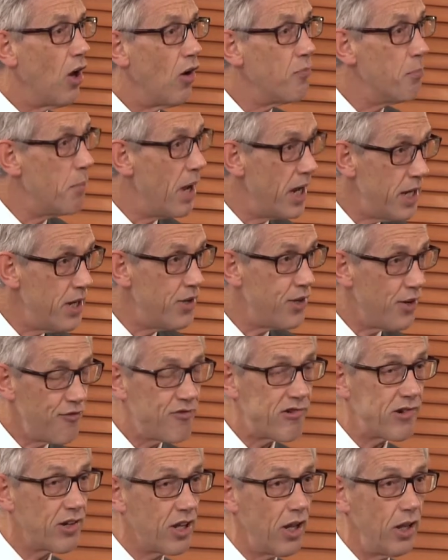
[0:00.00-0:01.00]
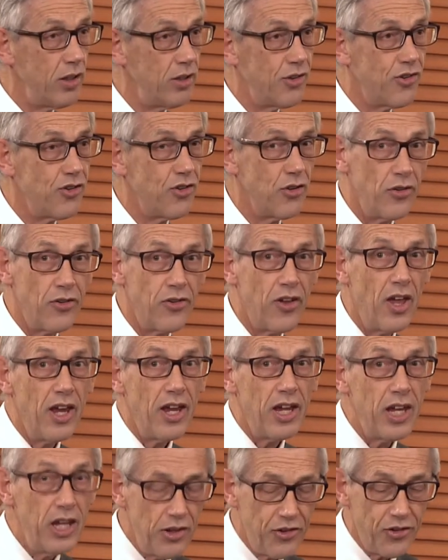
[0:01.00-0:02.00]
of many different cultures,
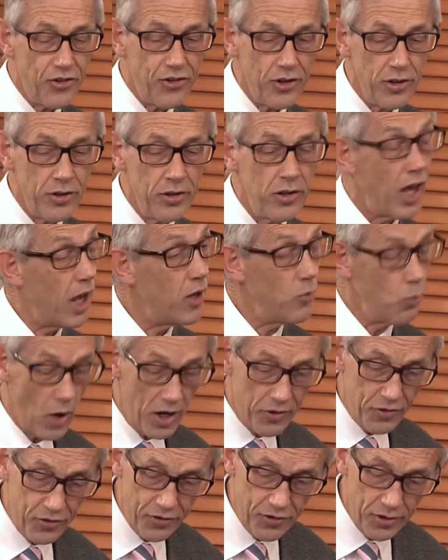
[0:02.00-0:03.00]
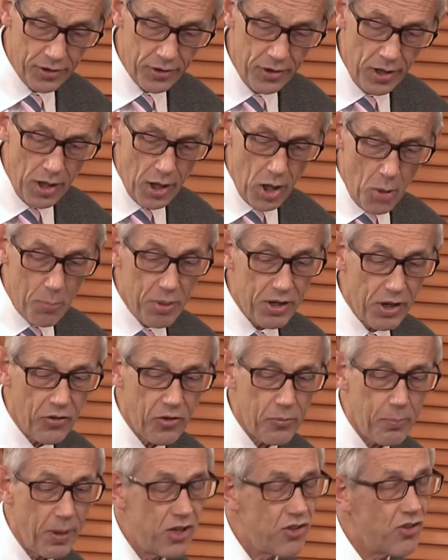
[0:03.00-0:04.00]
Eastern and Western, but
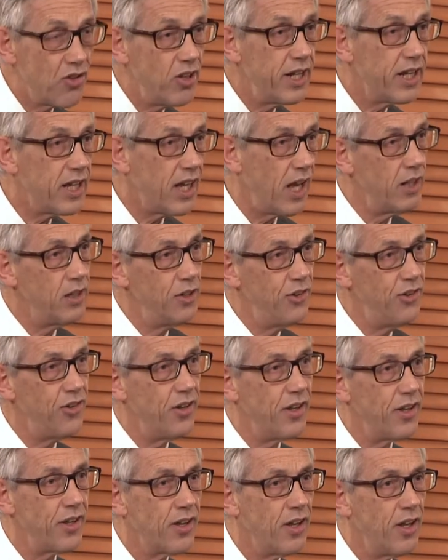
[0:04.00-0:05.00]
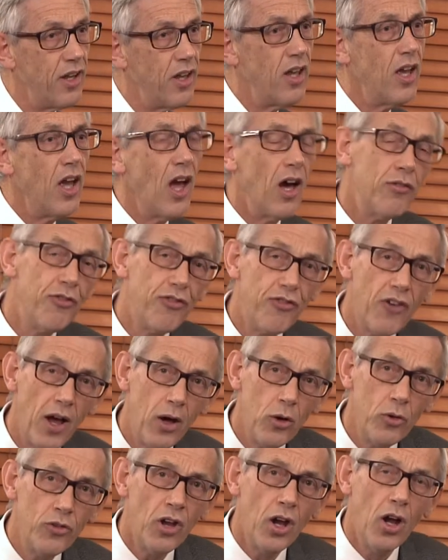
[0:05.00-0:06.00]
especially Celtic, and
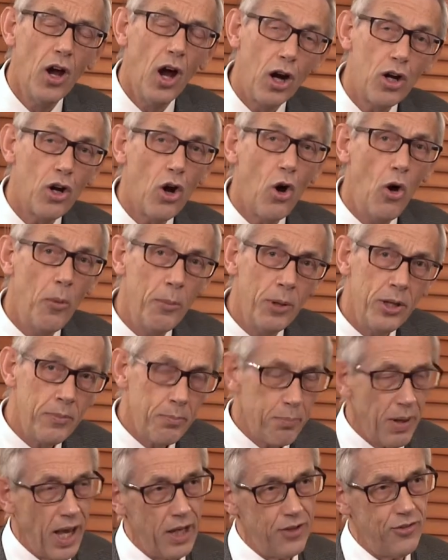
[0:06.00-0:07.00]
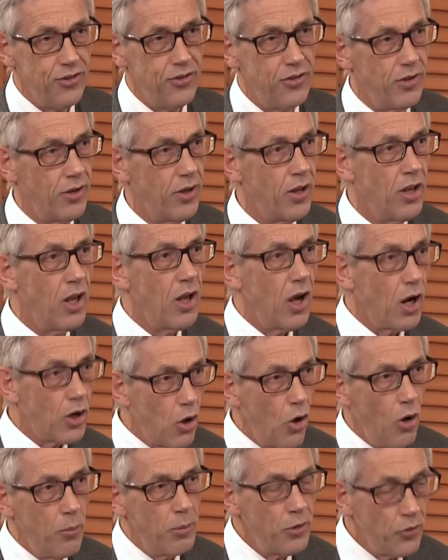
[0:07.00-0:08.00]
found a common pattern a
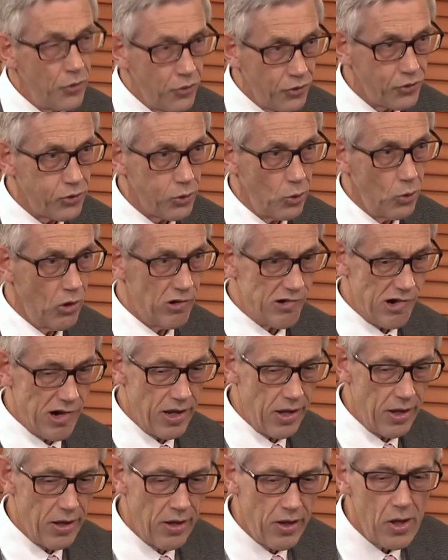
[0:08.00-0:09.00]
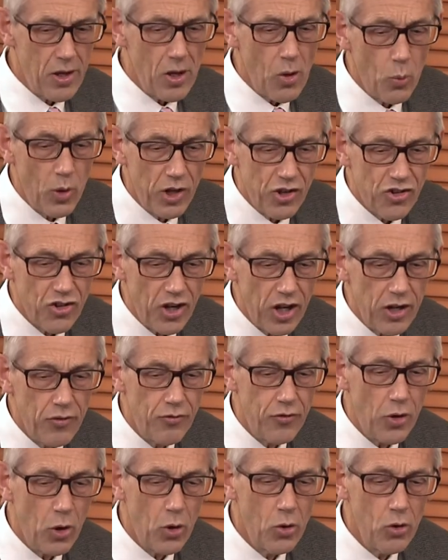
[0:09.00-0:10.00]
common story which
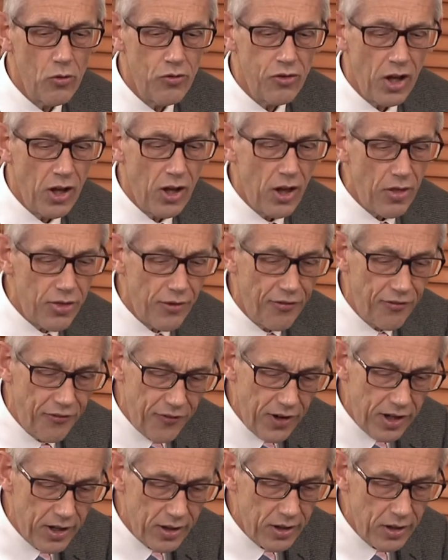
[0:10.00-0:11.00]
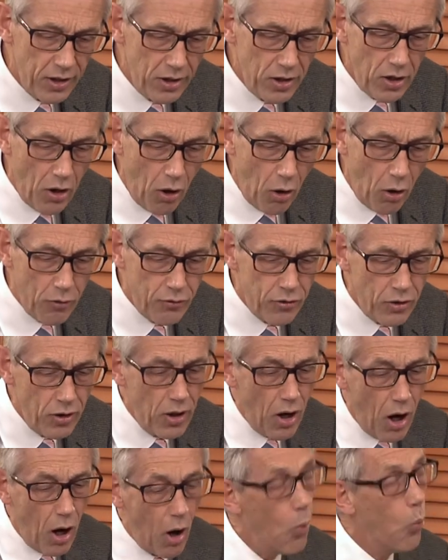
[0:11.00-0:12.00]
involved the figure of
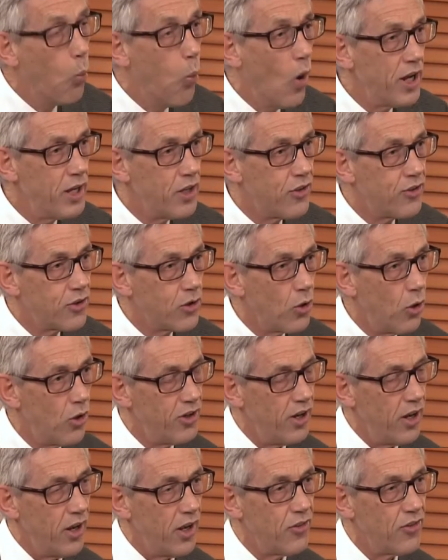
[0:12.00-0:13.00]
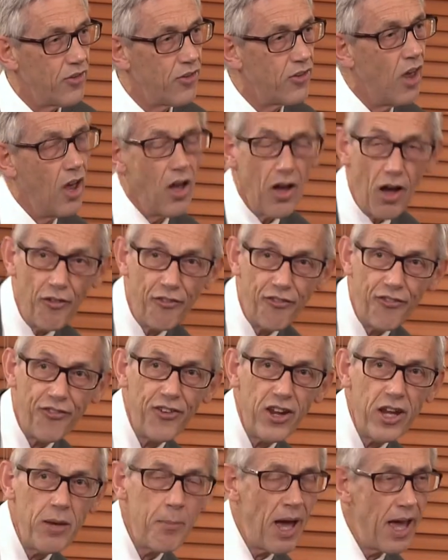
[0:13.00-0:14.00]
a white goddess, a
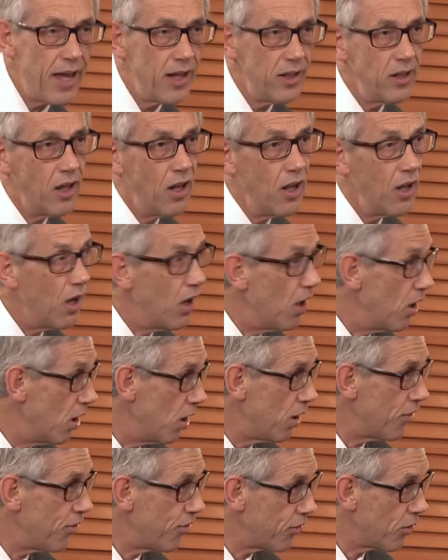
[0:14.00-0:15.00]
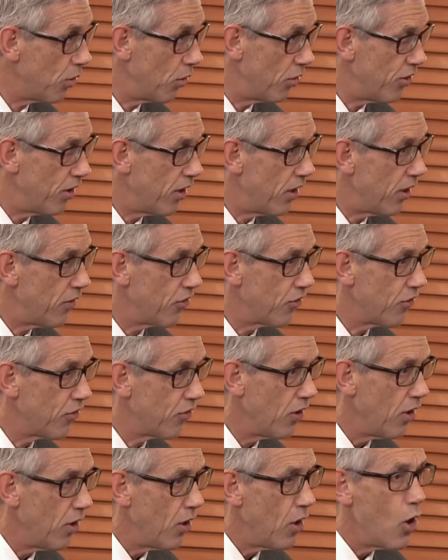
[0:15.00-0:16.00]
female earth goddess,
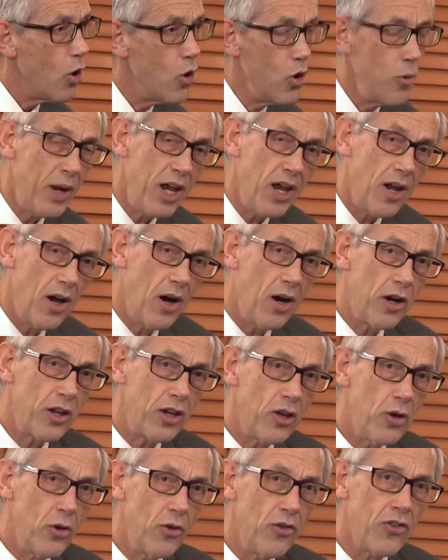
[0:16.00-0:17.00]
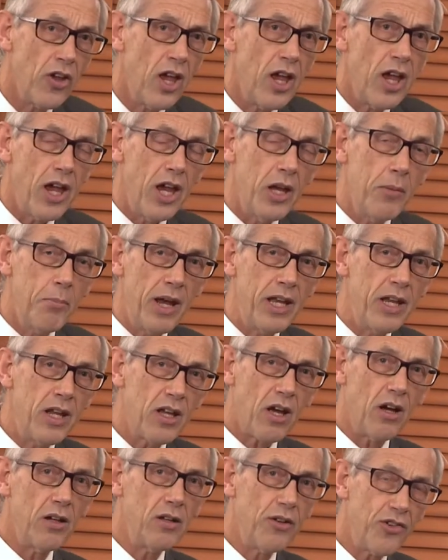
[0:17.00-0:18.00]
whom he argues in many
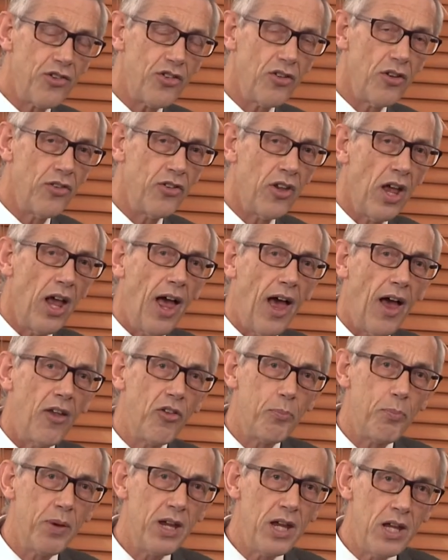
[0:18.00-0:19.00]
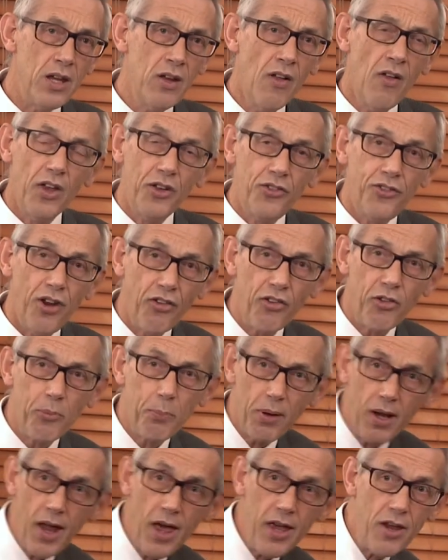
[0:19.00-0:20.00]
cultures has been
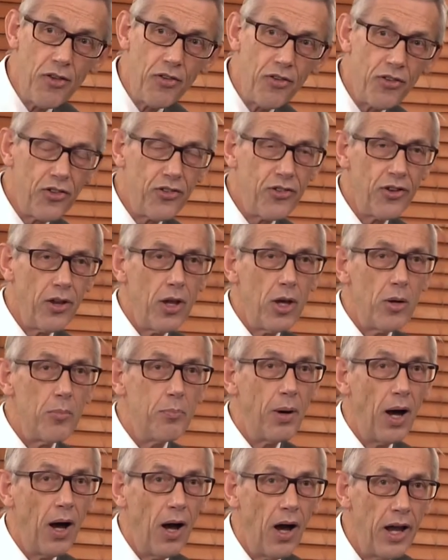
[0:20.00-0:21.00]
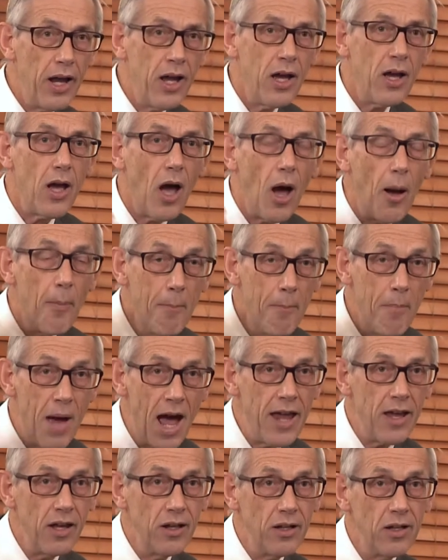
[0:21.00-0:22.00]
displaced by a
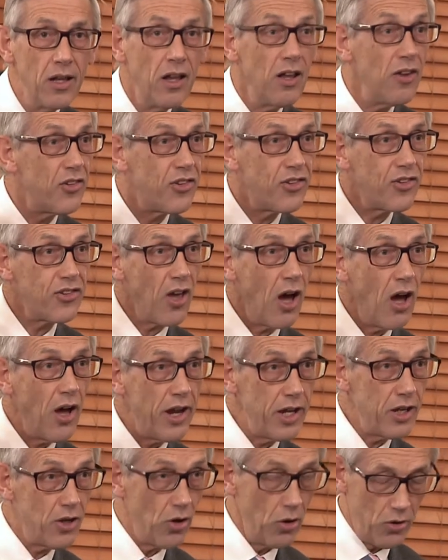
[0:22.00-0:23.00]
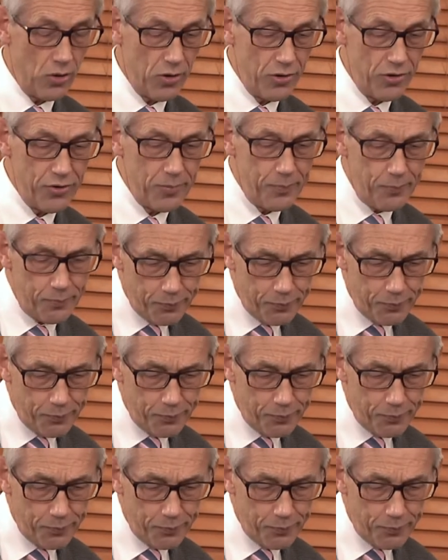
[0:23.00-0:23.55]
male sky god.